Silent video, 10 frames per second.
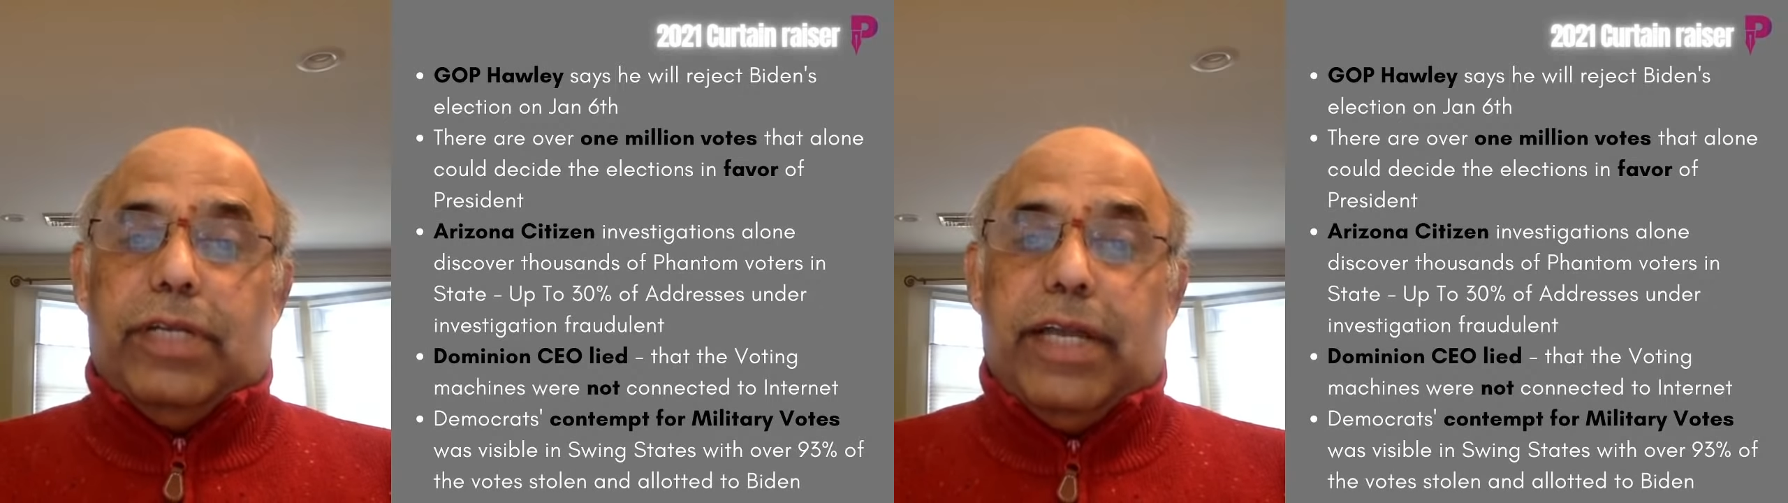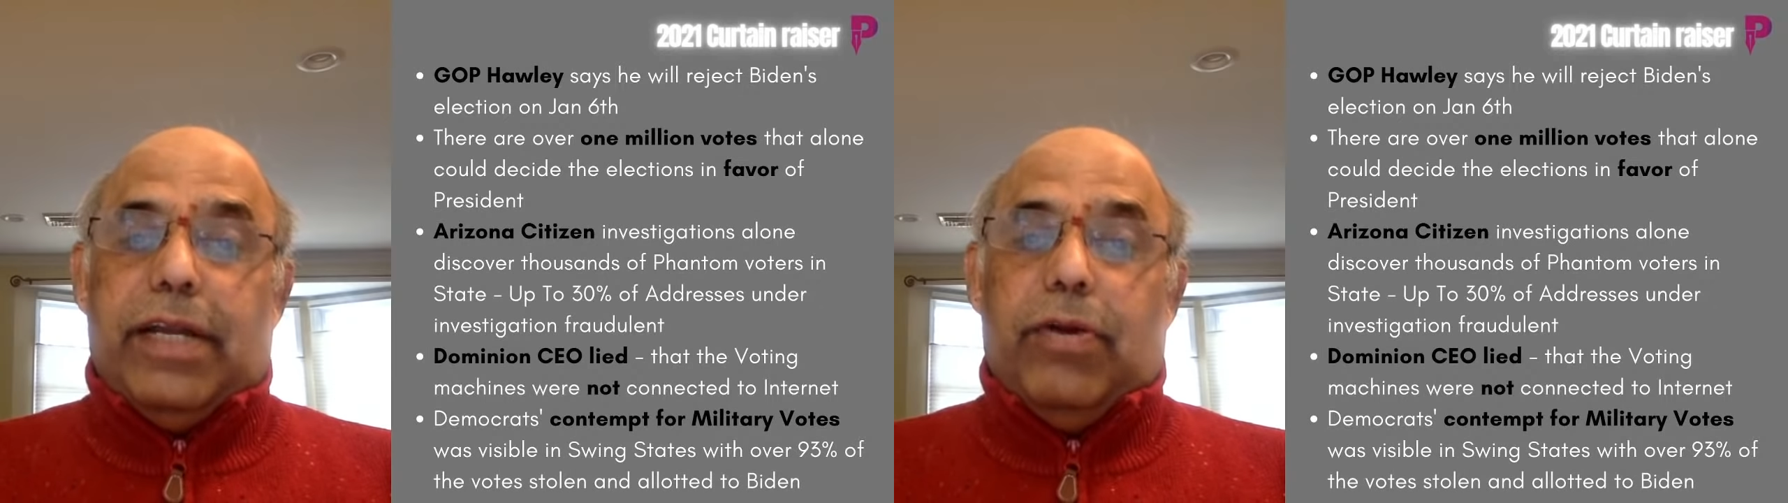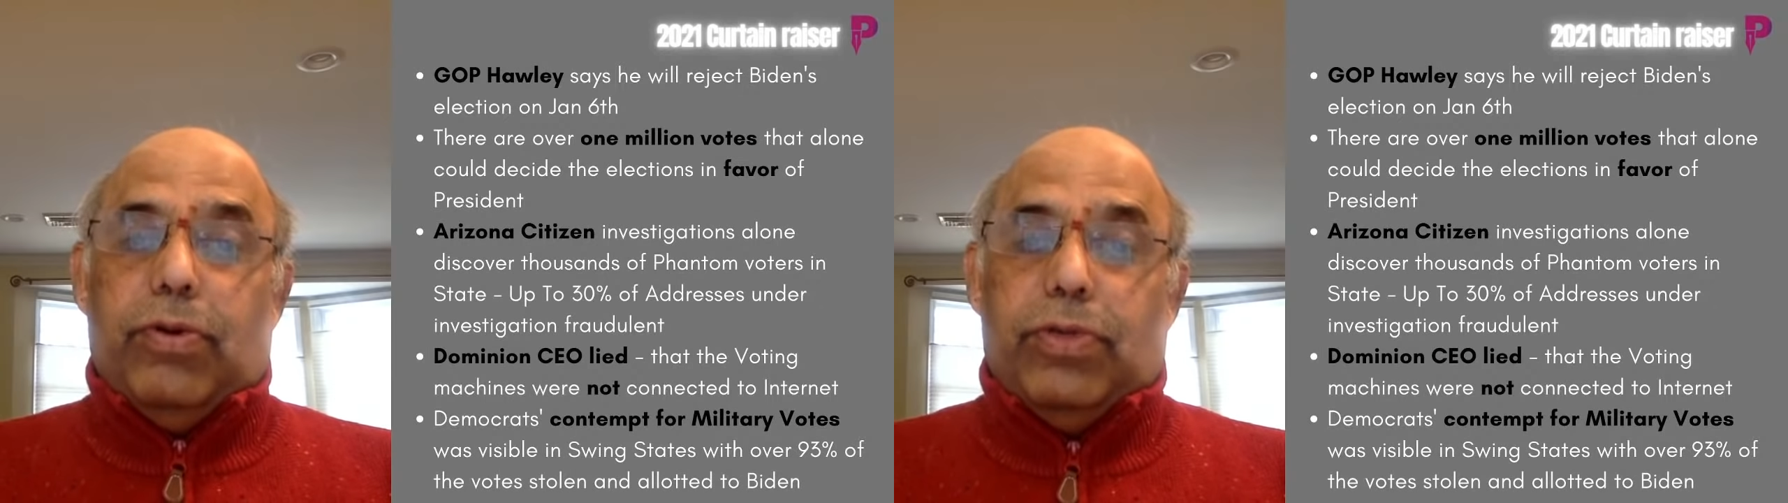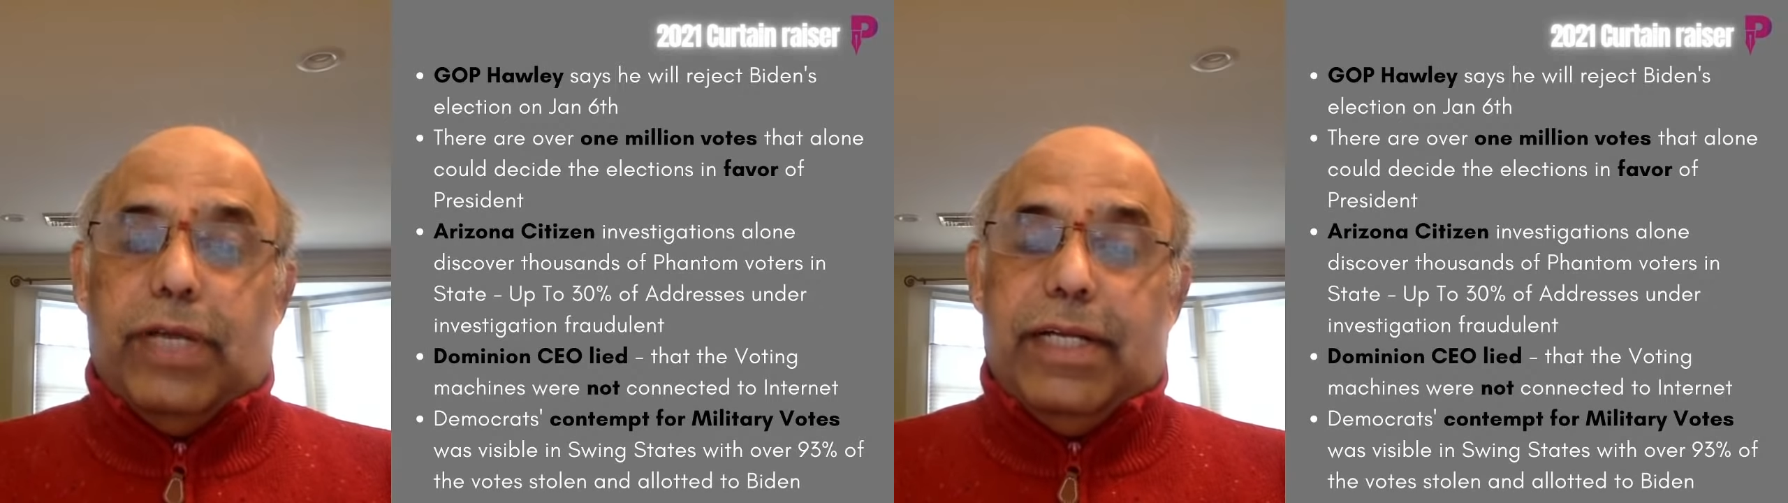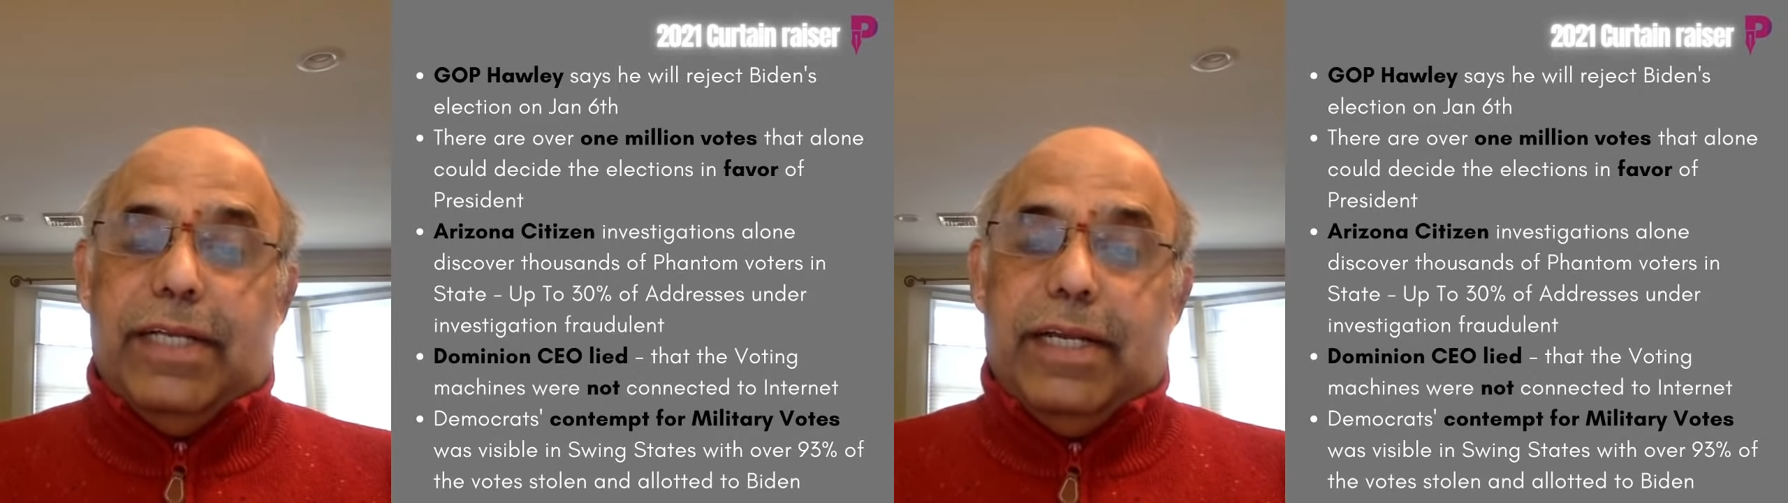take an oath,
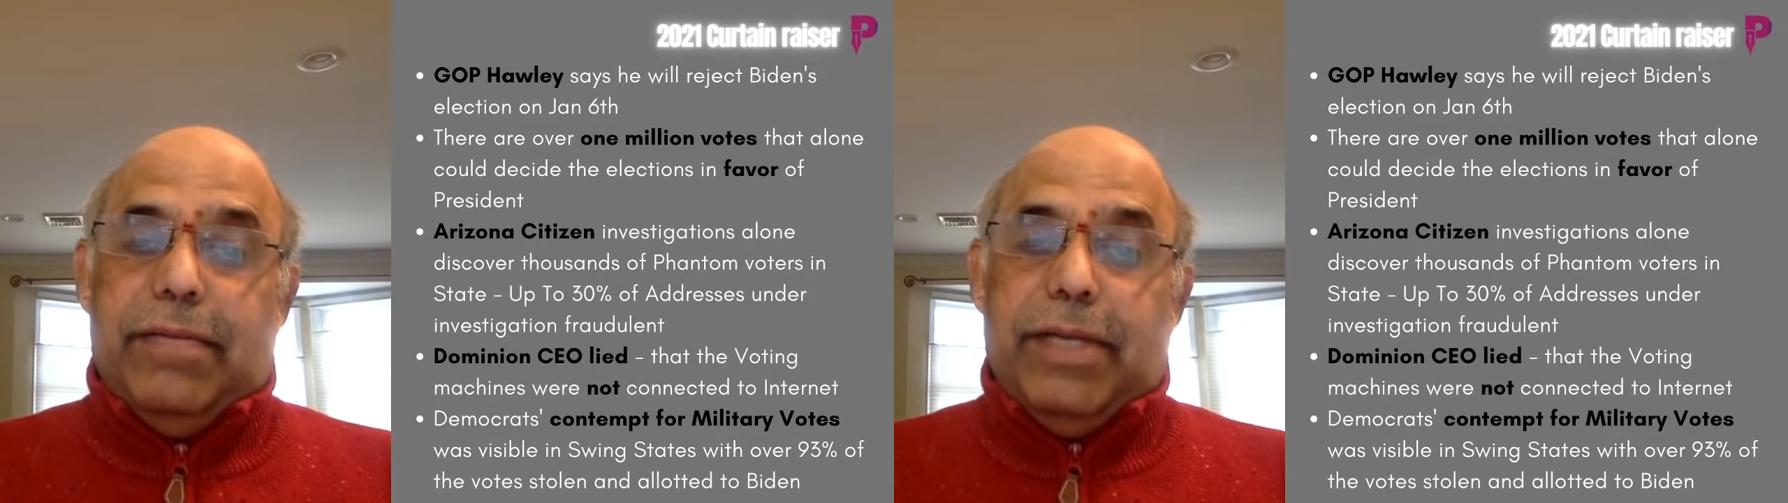and then